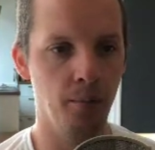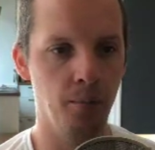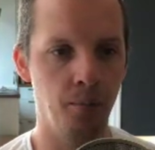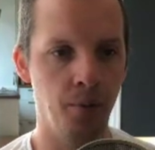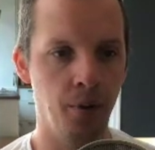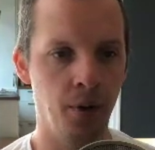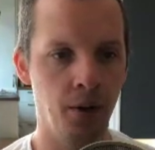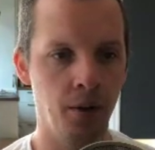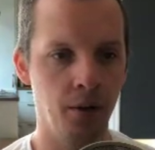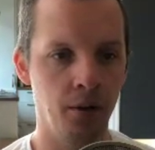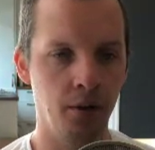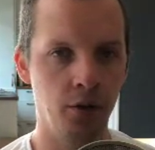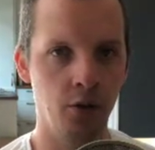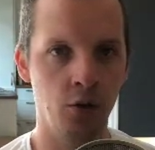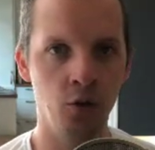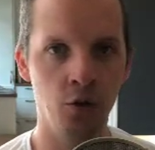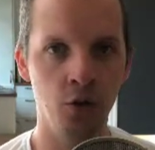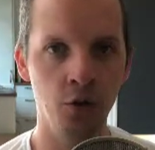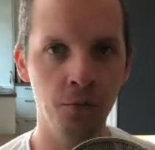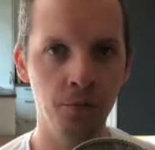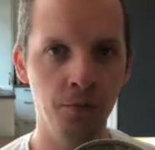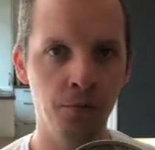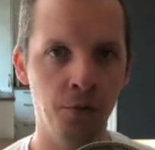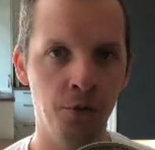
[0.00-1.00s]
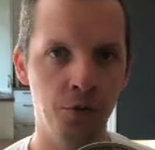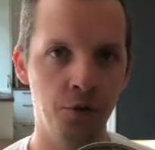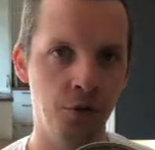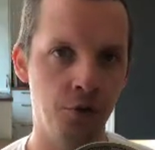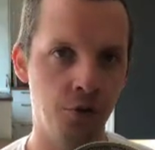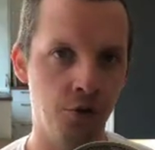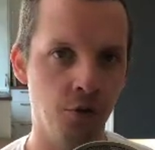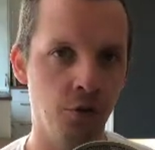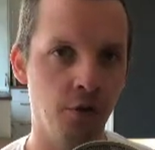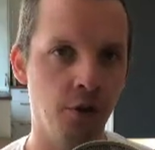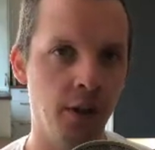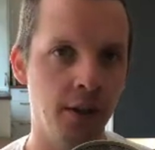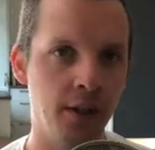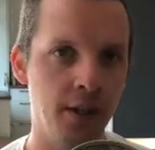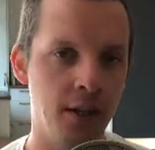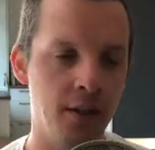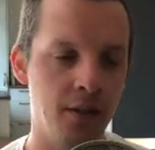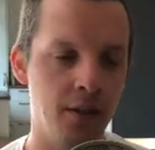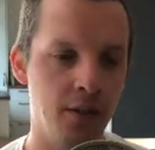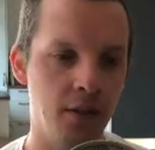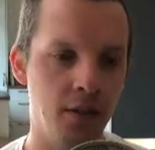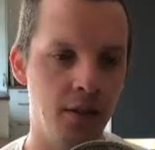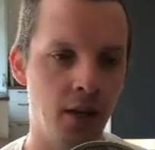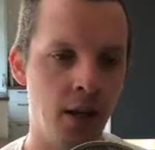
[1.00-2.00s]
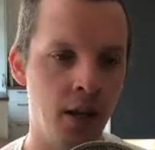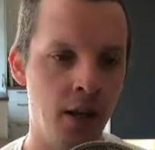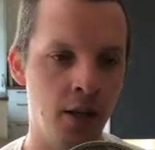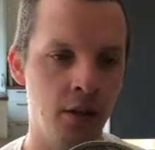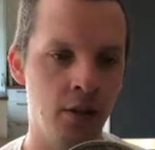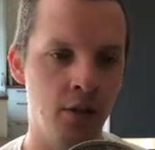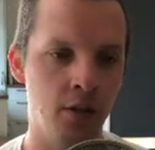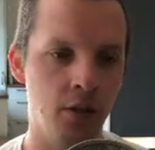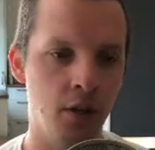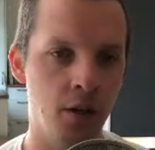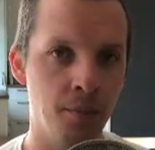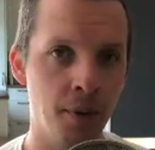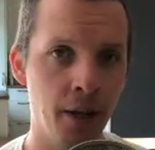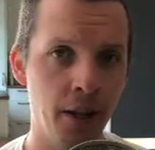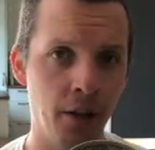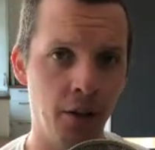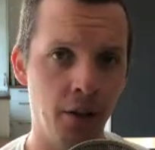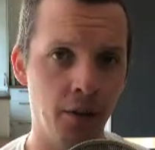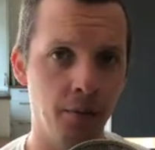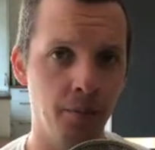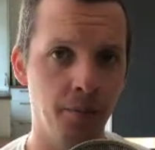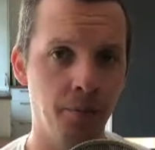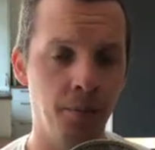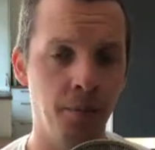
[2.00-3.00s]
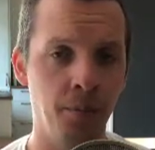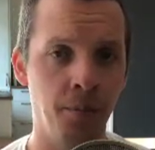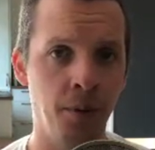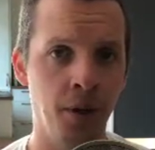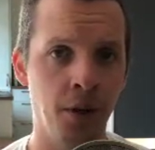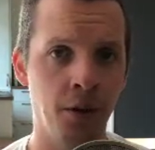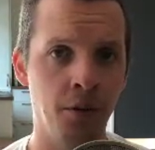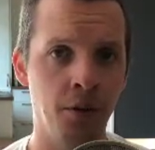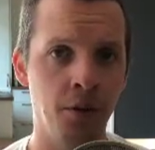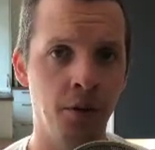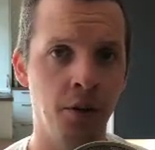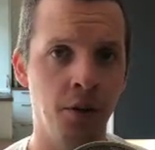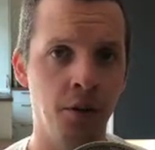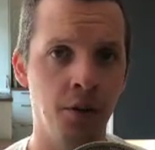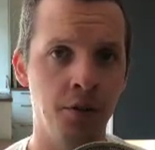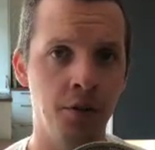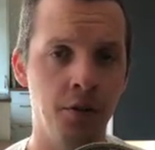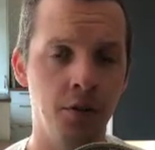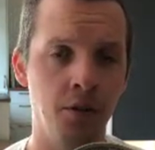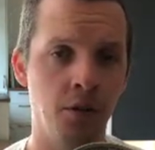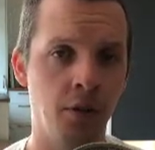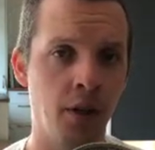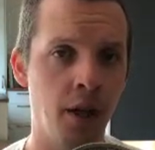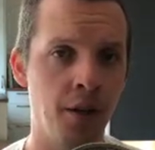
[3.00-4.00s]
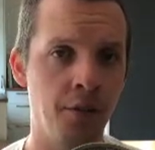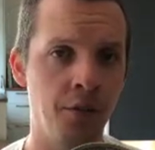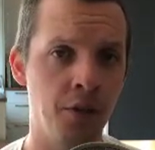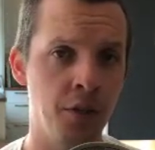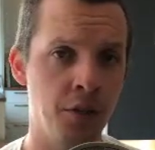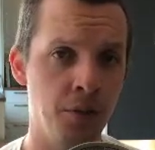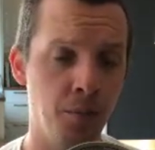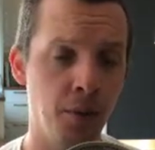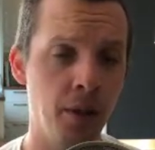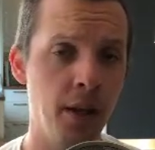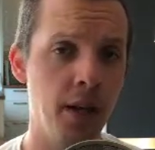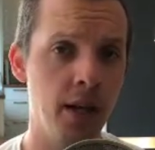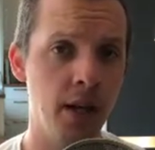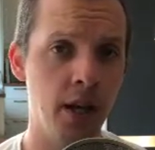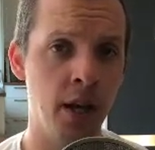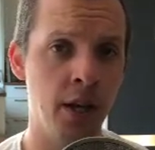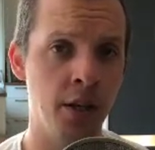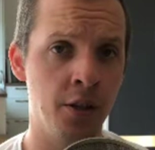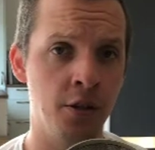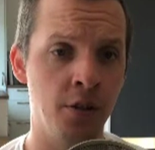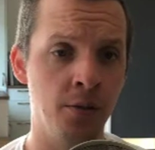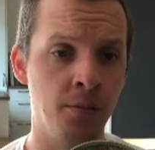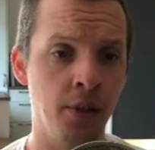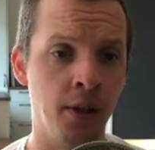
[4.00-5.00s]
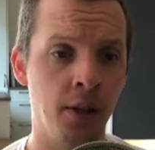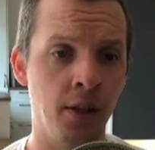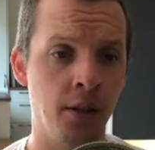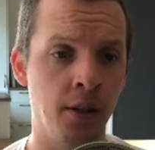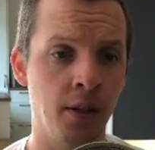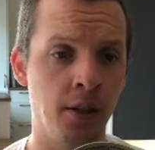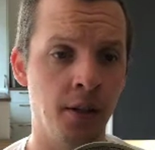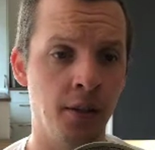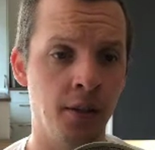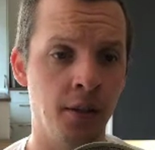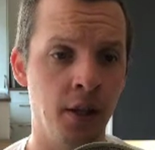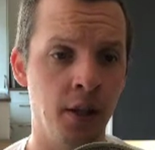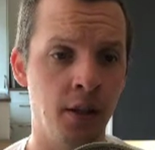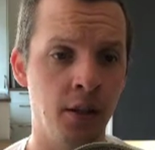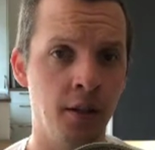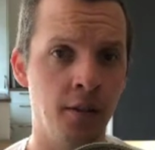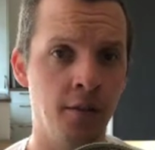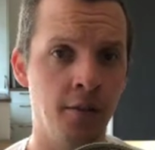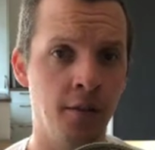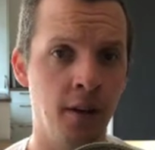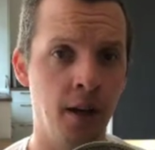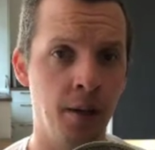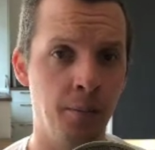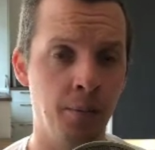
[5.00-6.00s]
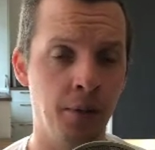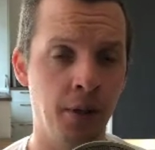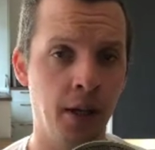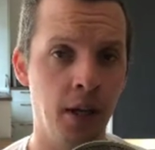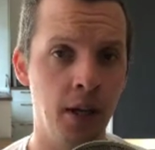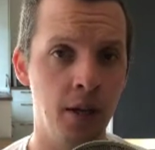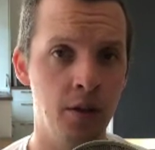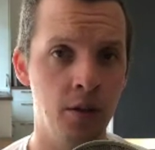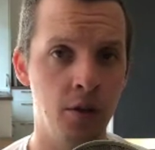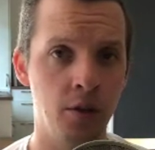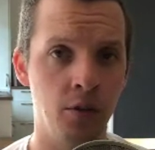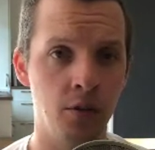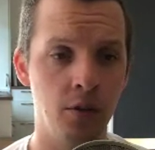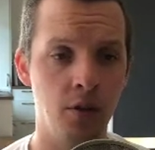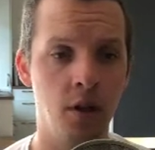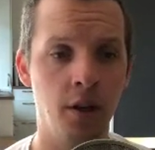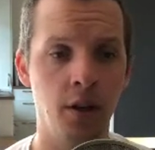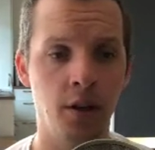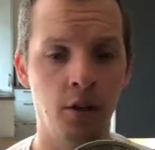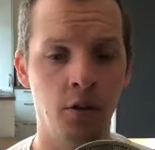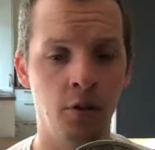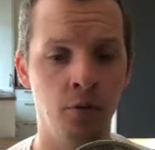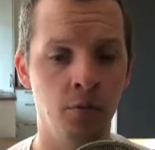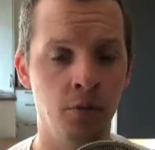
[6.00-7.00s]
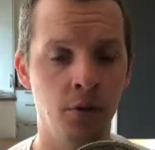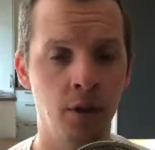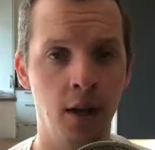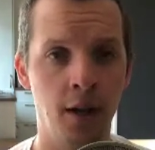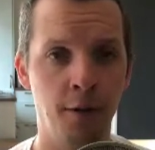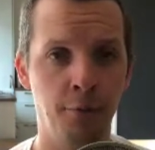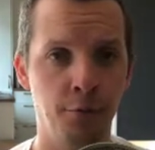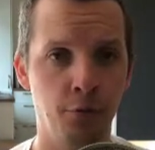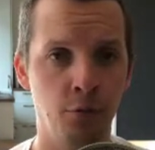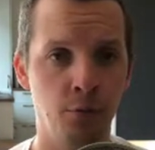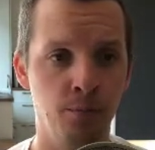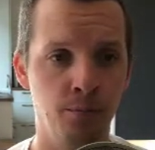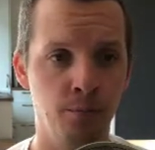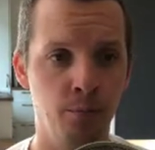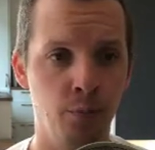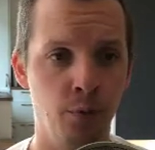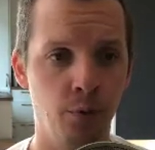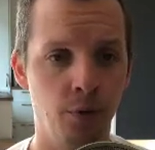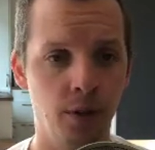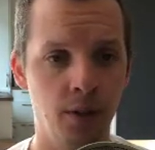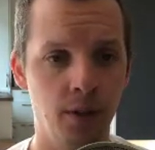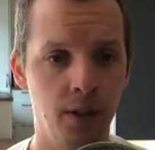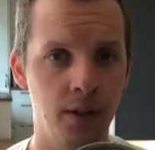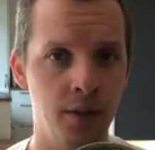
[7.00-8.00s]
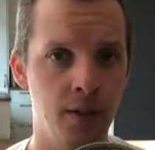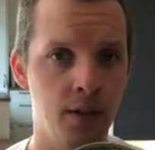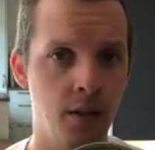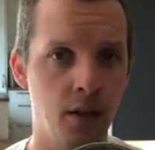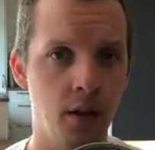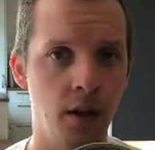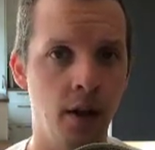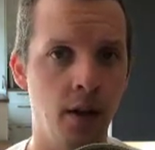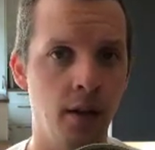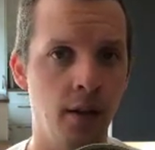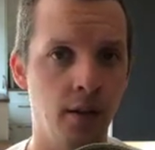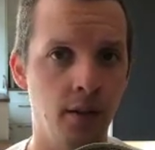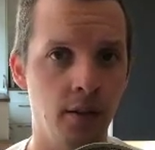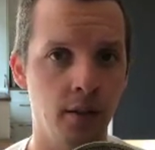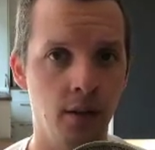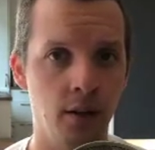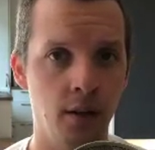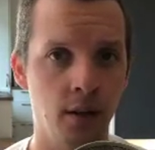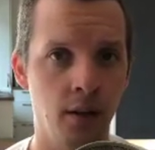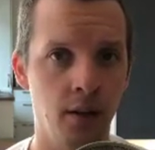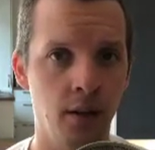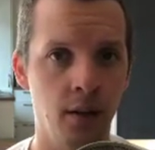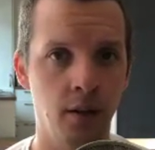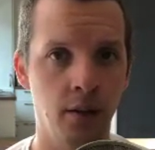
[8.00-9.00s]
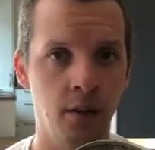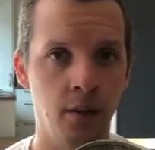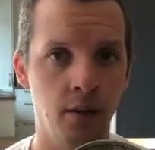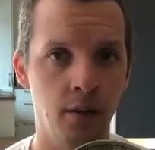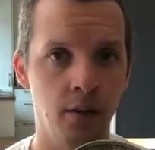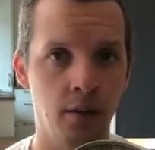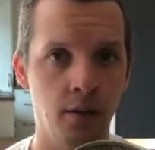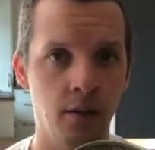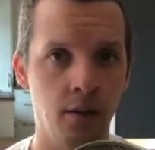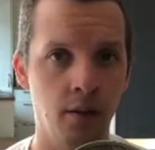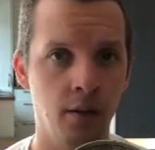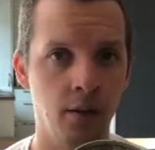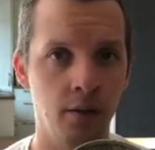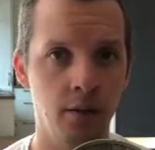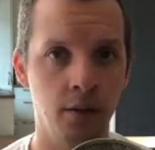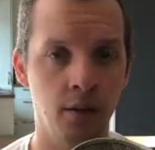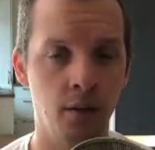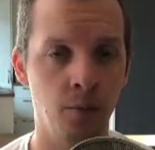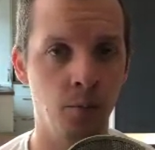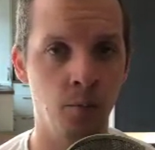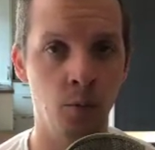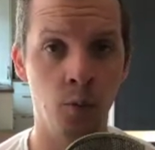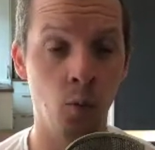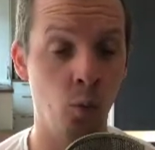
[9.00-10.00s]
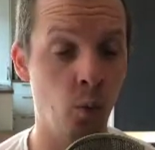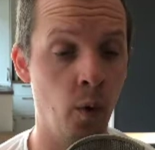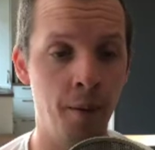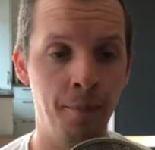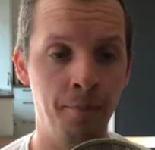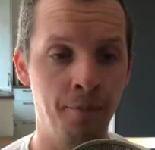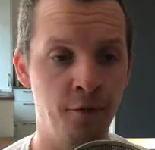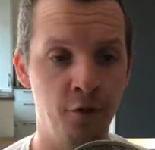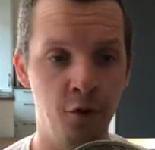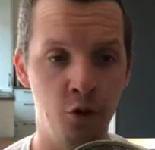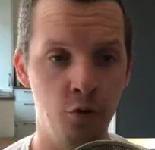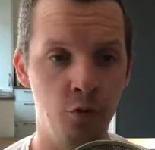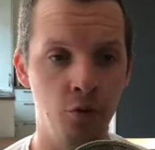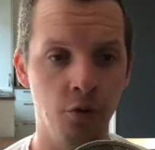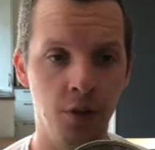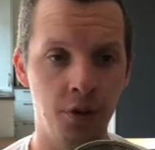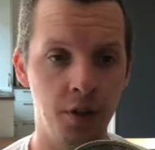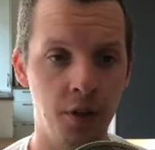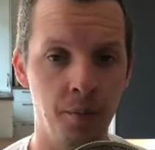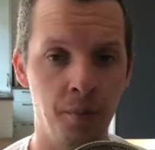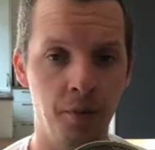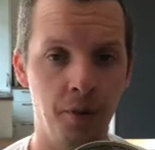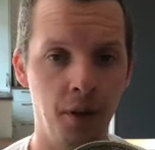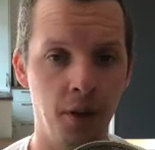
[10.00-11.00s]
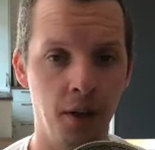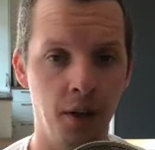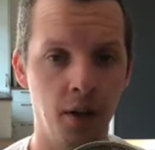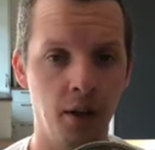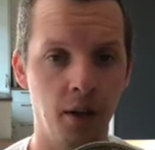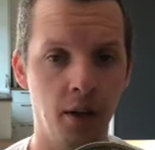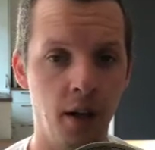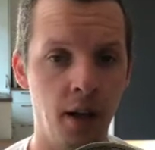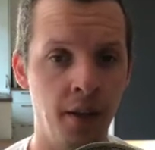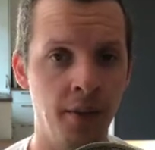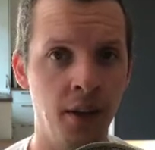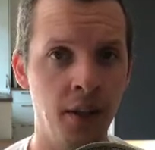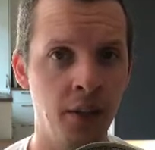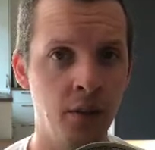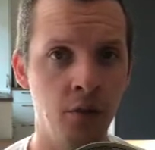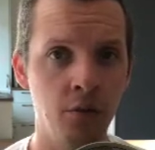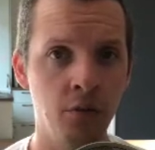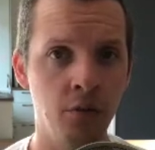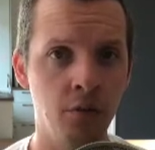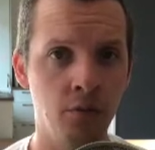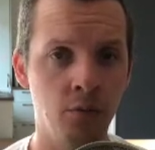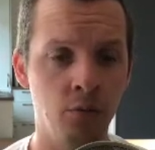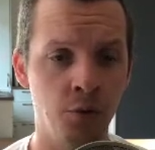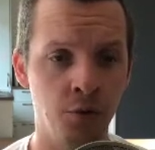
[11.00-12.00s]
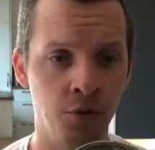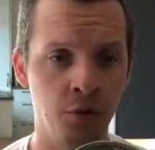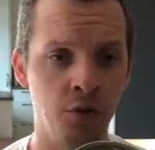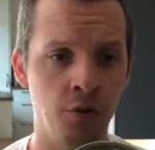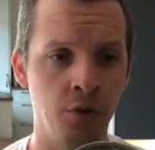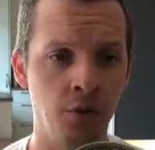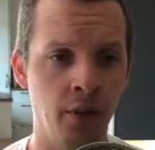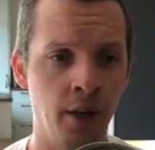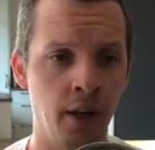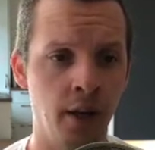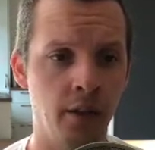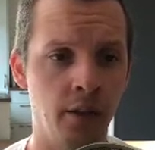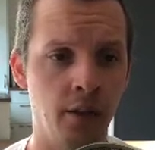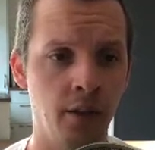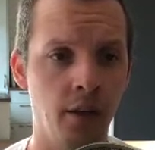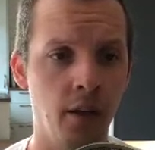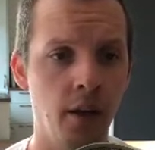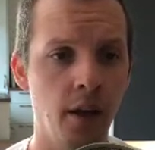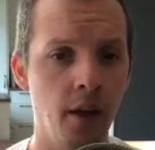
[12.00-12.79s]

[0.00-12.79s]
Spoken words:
But you don't want to store it as HTML because you can't display HTML in native applications. Like you would have to put it inside some web view or something. And I don't want to do that.